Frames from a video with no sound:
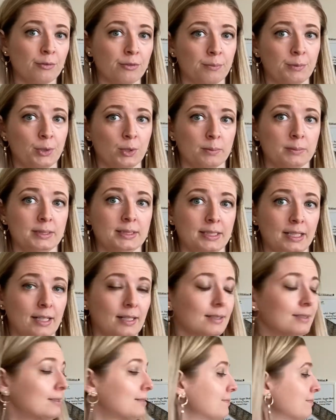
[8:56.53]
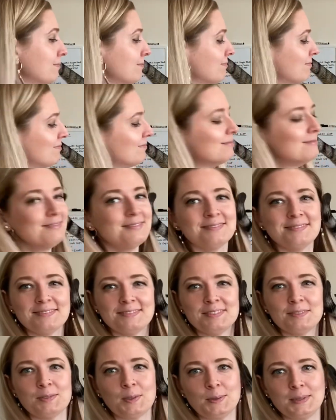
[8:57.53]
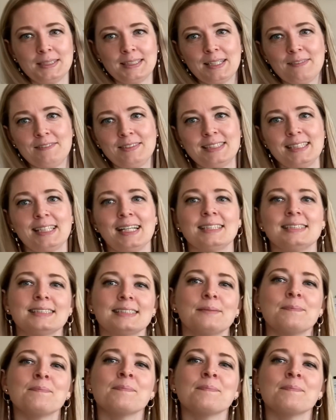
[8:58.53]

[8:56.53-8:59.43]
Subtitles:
from your mistakes. Rosie's gonna visit us.